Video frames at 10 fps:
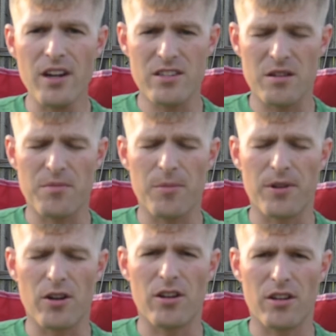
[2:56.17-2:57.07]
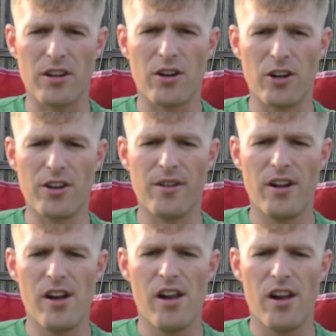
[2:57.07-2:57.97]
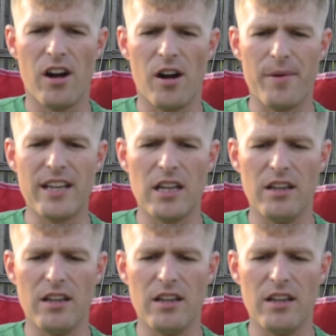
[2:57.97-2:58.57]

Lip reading: So I'm gonna hurt. Heat